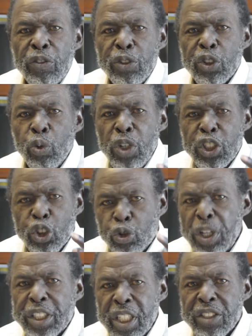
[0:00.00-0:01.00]

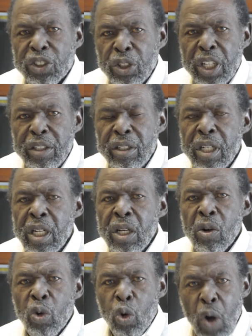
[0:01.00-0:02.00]
restricted certain
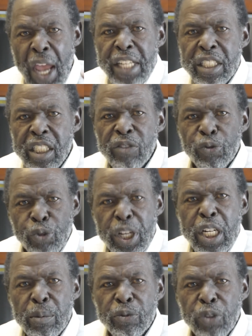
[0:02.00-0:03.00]
rights and
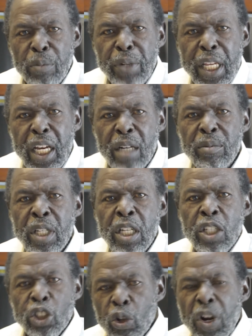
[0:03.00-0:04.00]
freedoms from them
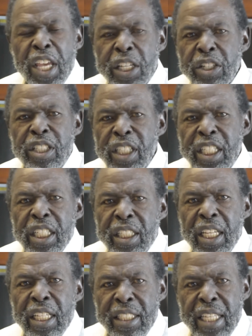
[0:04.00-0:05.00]
so they couldn't get the
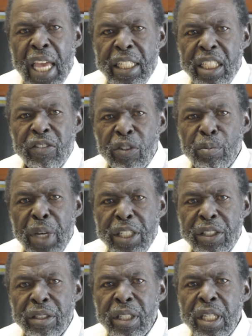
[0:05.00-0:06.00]
exact
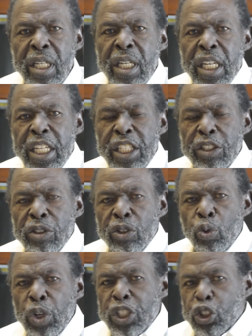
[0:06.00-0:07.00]
information. He
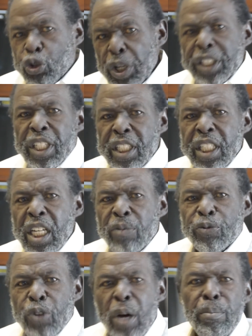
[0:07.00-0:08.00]
restricted them
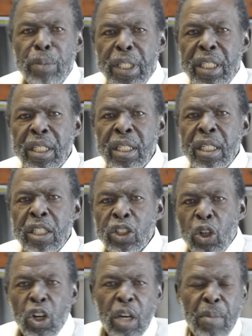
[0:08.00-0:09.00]
from me,
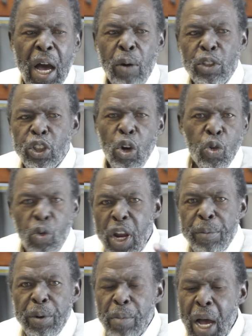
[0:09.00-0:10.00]
told them I was going to
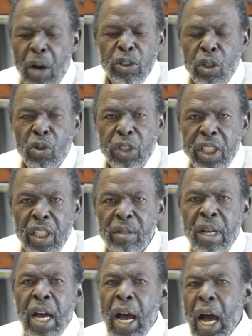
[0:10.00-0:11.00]
rape them, I was going to kill them,
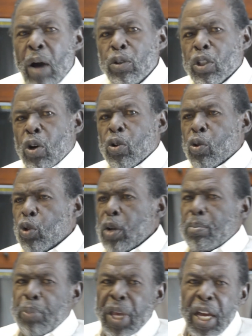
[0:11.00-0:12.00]
I was going to
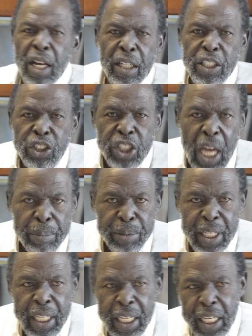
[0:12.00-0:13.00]
rebel and chop
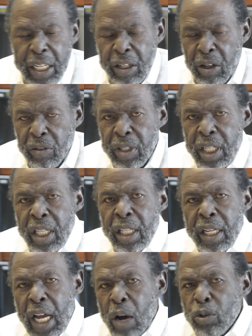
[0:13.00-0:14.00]
their head off.
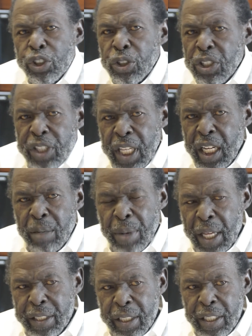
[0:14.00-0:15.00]
Now, I want you to think
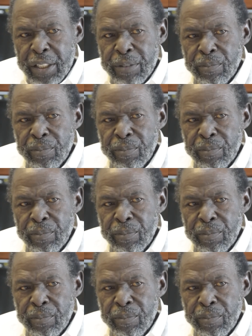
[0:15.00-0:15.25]
about this.